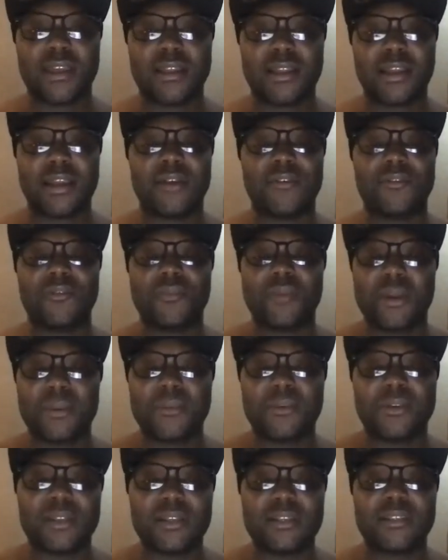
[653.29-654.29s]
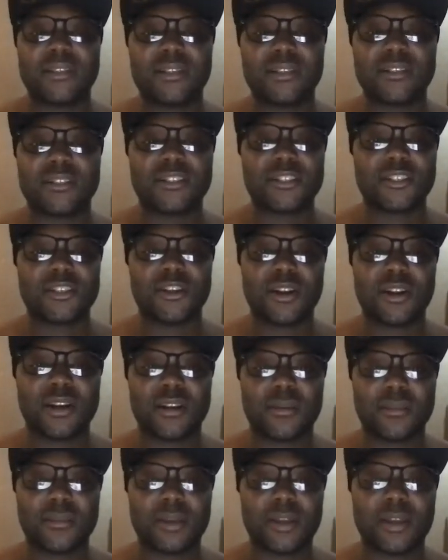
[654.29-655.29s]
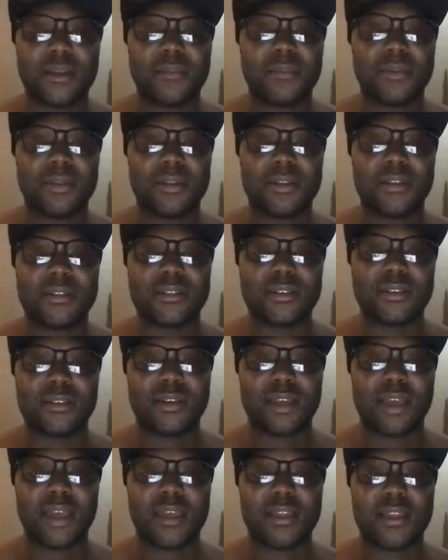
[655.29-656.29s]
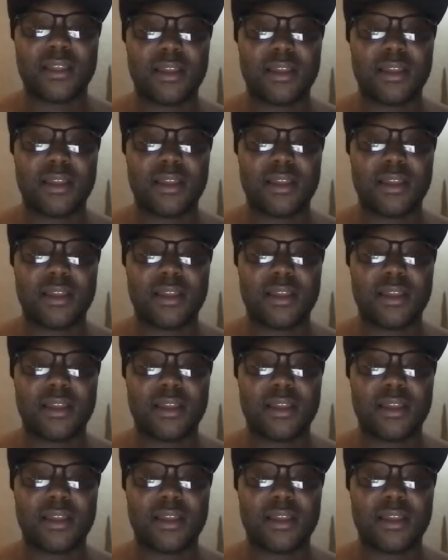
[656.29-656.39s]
Like, remember, these are startup companies, okay?